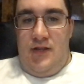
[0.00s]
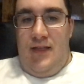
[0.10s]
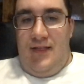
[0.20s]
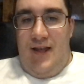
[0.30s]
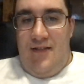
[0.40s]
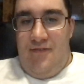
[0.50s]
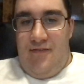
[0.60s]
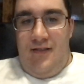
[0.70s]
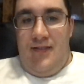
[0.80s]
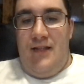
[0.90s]
That's
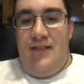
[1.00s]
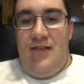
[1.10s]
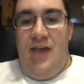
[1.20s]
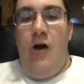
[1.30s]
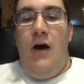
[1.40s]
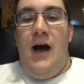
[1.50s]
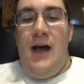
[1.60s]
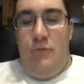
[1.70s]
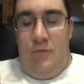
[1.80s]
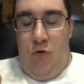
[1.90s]
how I would